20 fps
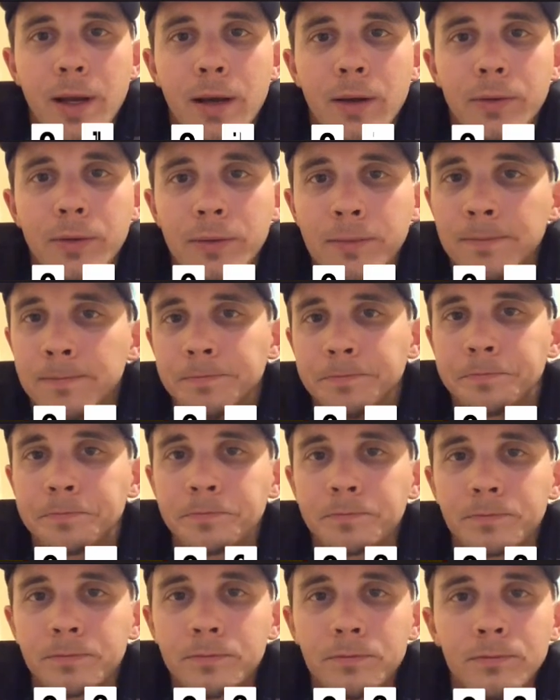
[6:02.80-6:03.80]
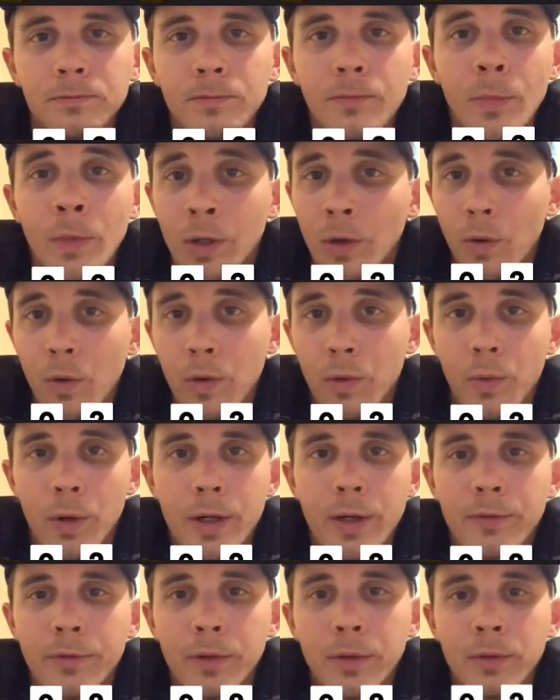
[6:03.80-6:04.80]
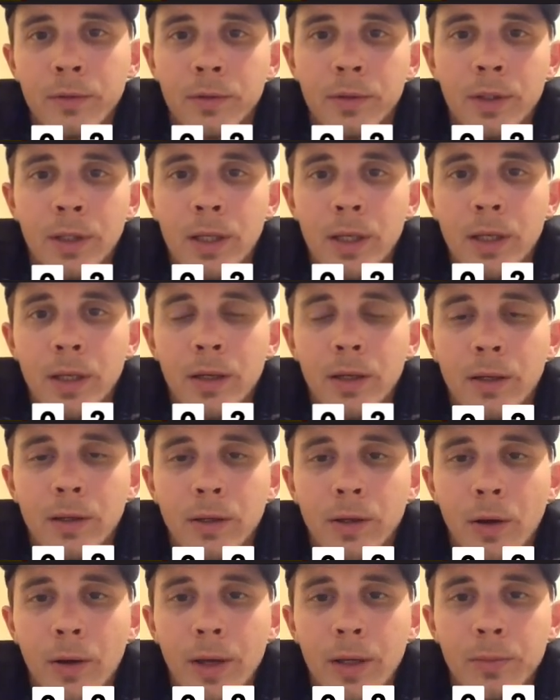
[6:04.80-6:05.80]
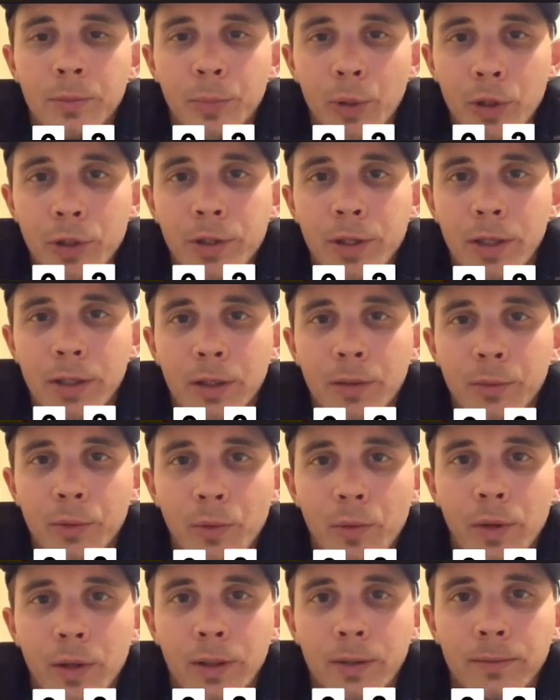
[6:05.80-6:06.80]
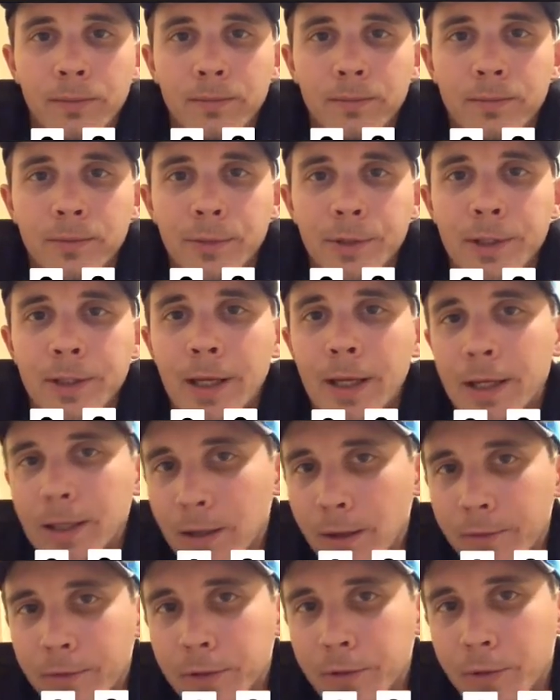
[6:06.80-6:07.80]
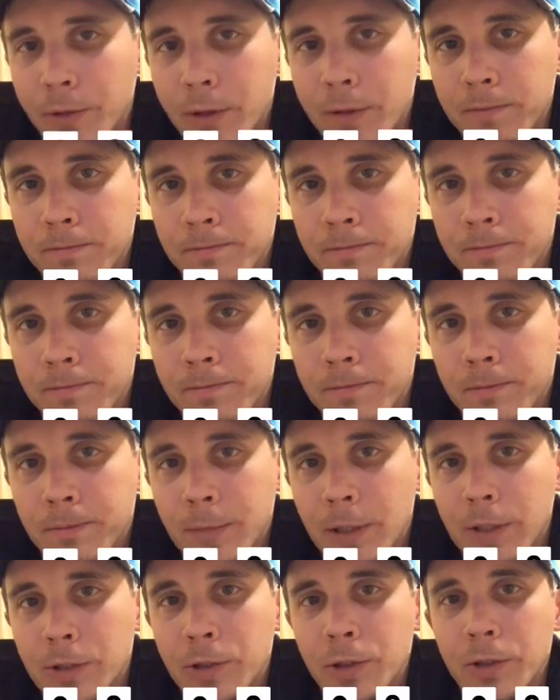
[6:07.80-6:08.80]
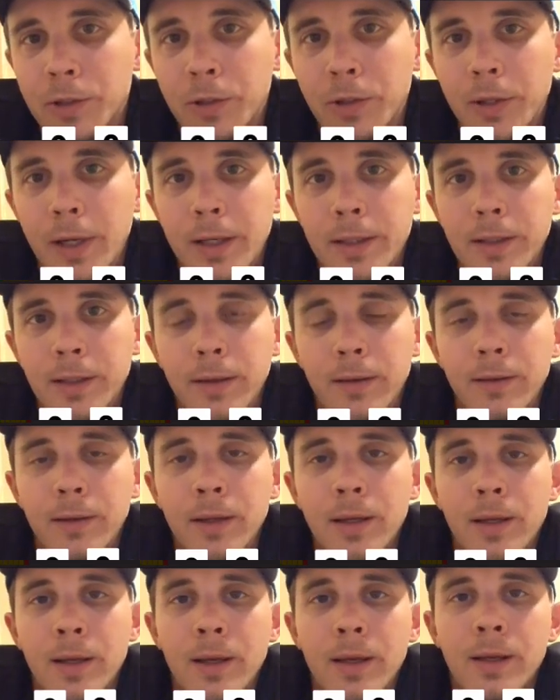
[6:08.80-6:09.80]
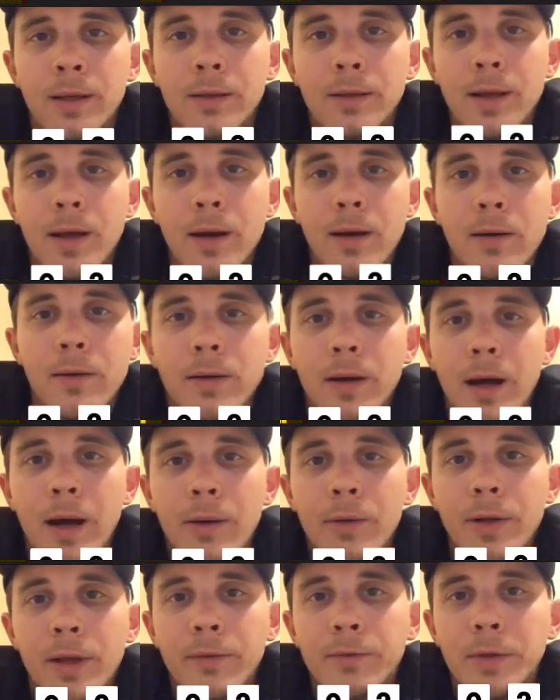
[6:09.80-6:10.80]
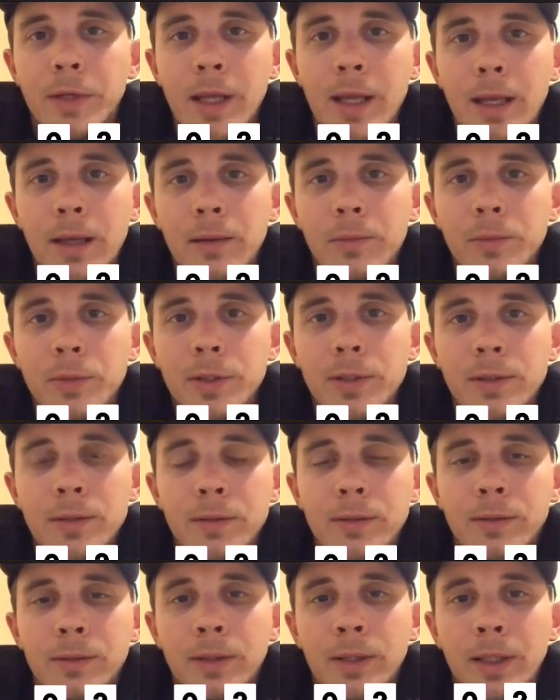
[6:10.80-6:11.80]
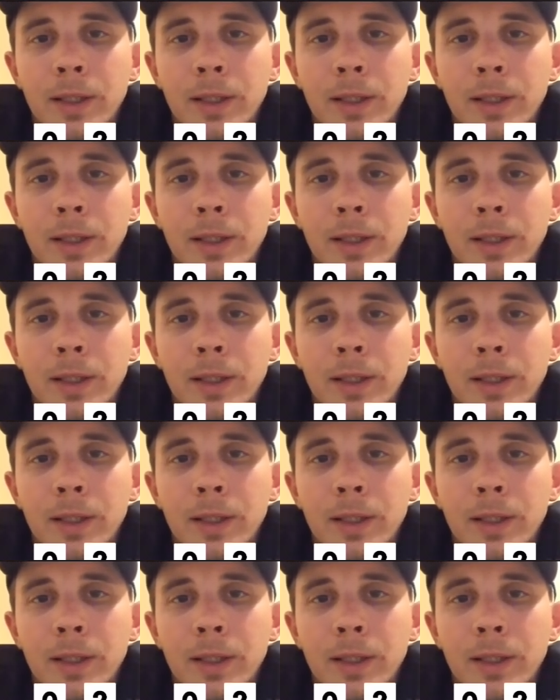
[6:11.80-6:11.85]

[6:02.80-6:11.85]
round or whatever. Go ahead and push that number 1, take it off the screen. It's just a good idea. Now, I would have names,